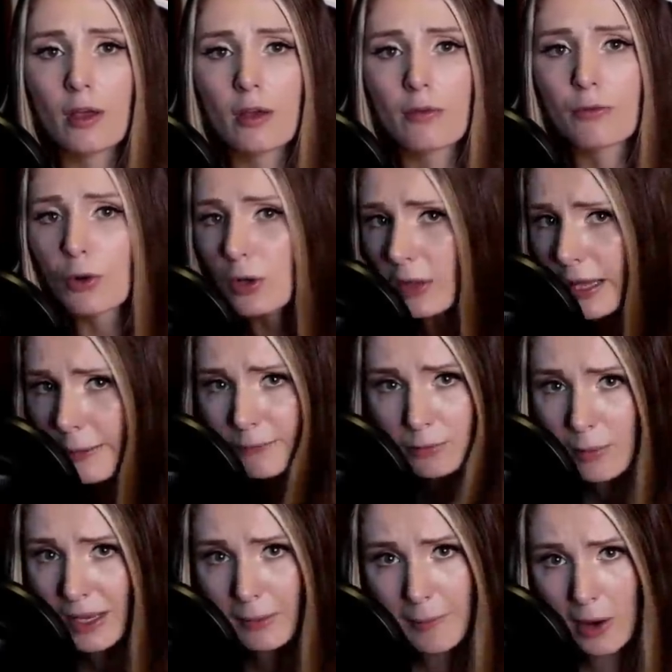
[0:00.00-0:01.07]
for claims
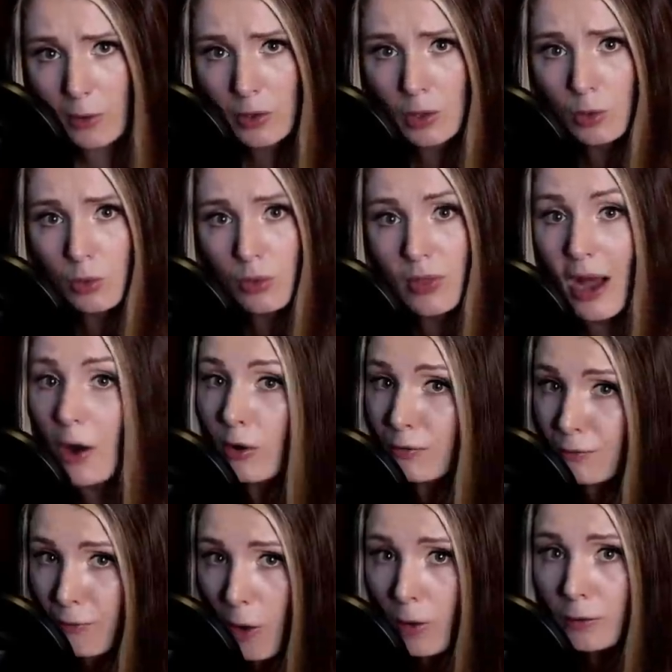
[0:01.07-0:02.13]
made about you that are
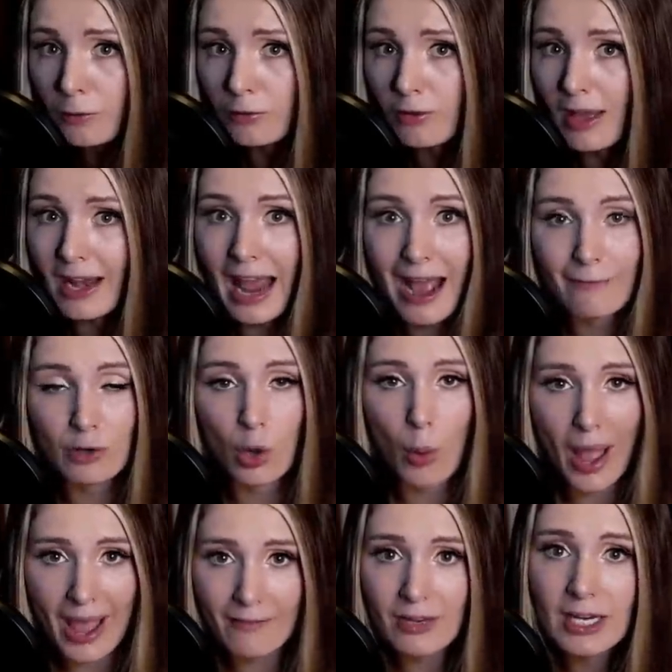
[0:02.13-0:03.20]
false and have no
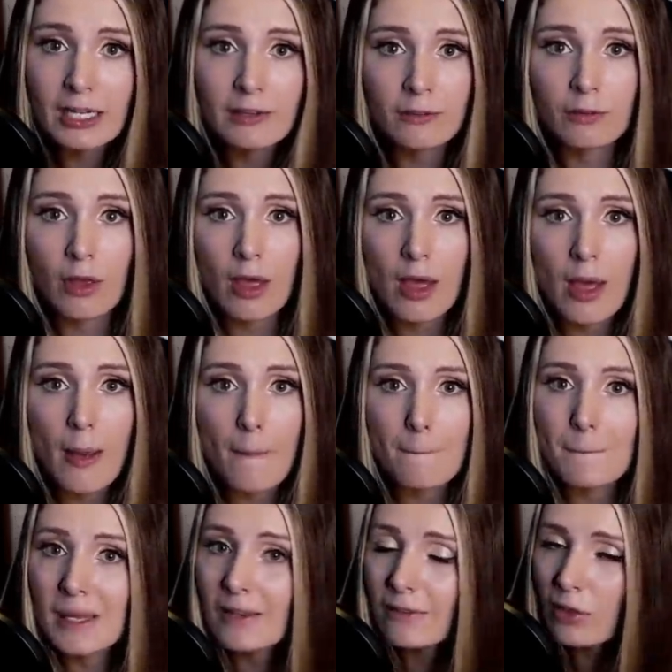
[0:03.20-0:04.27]
evidence
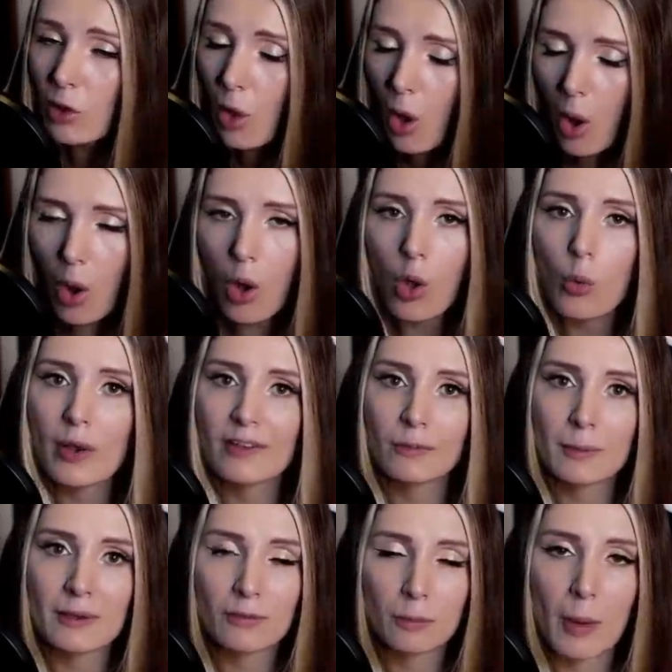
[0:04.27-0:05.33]
because they'll always
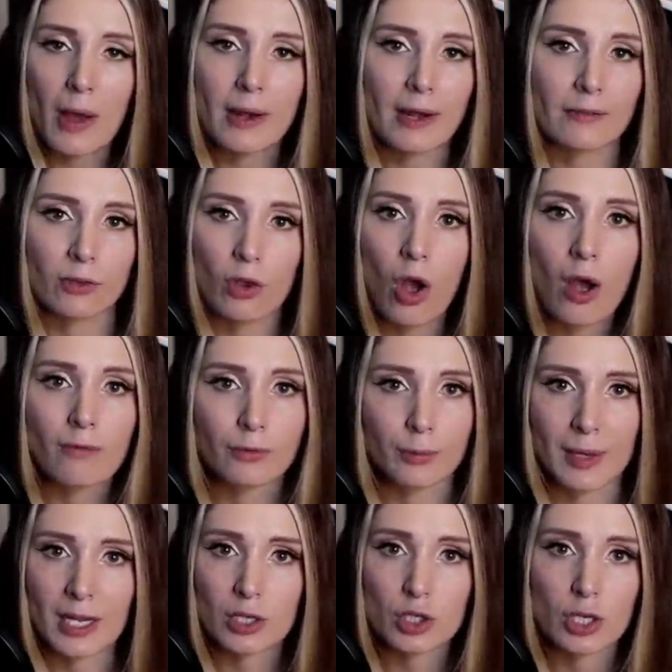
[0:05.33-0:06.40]
be spun as a
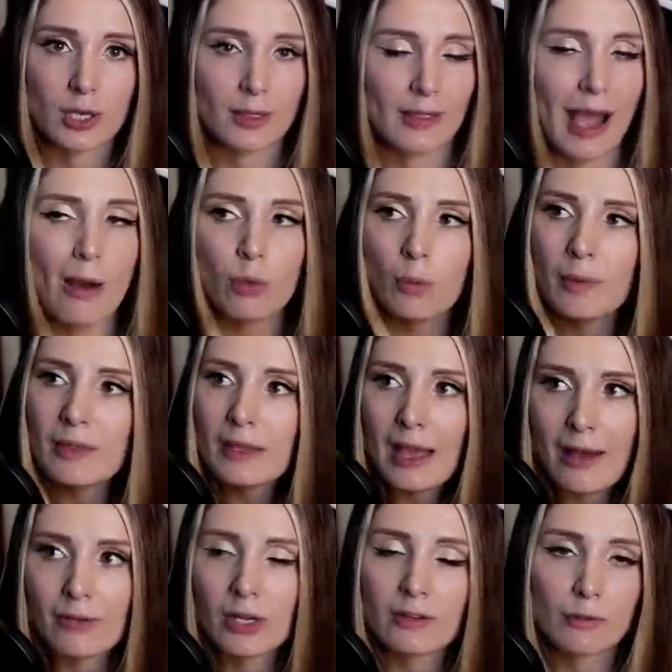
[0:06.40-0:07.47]
confirmation. That will be the
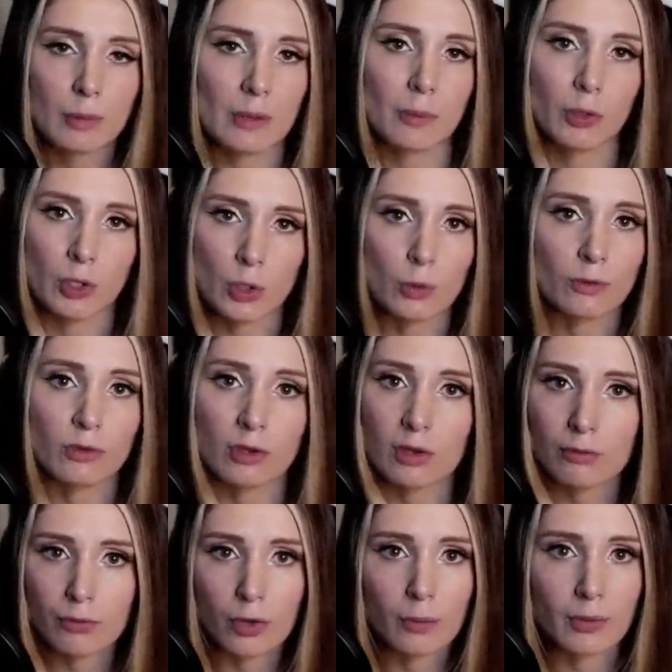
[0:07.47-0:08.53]
evidence people use to
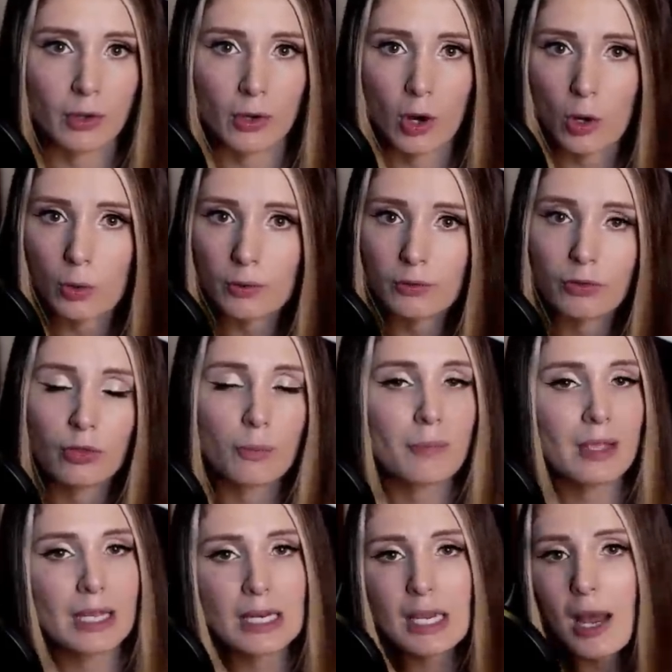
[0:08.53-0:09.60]
confirm their hoax. The
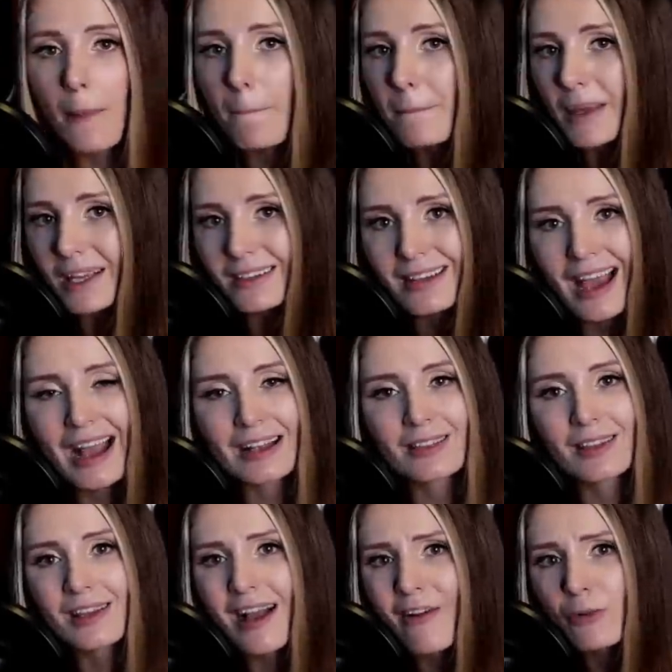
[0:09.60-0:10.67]
media, big tech,
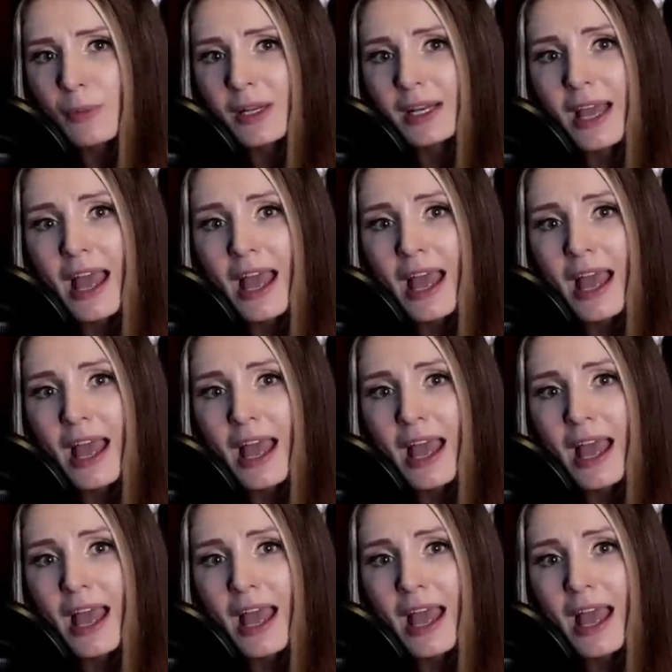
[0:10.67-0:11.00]
the government